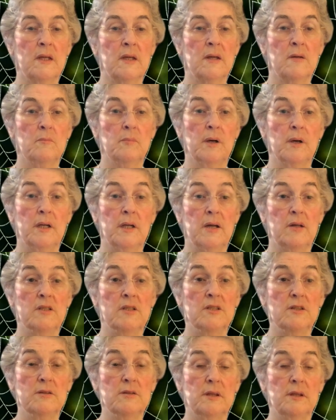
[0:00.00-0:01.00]
But I
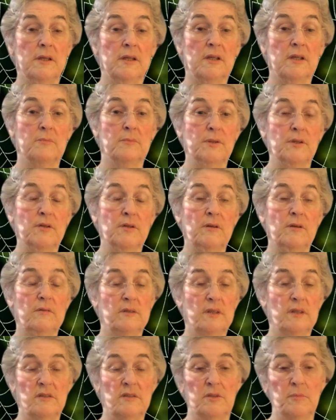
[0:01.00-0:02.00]
do think it behooves
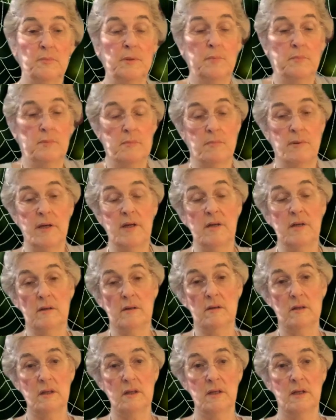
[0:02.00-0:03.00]
us to be
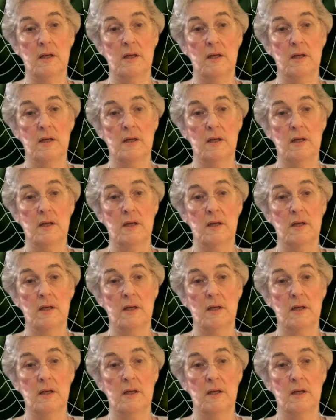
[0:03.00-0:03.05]
prepared.